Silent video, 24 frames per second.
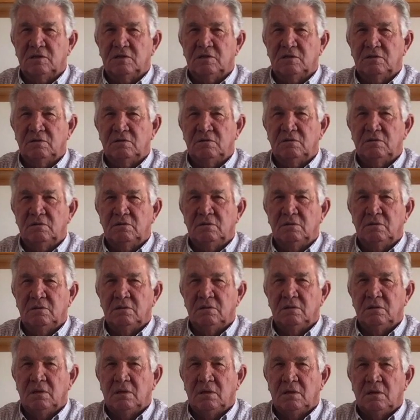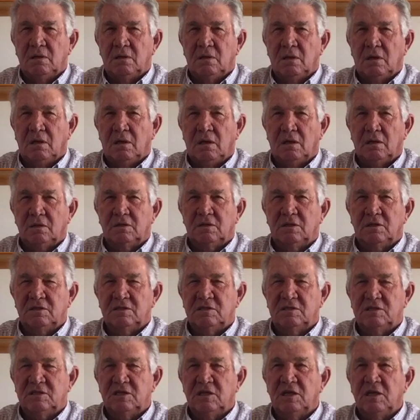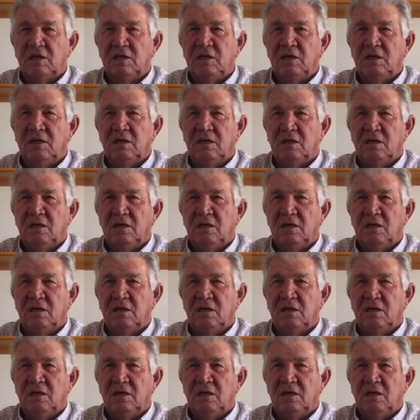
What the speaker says: to Ogden City.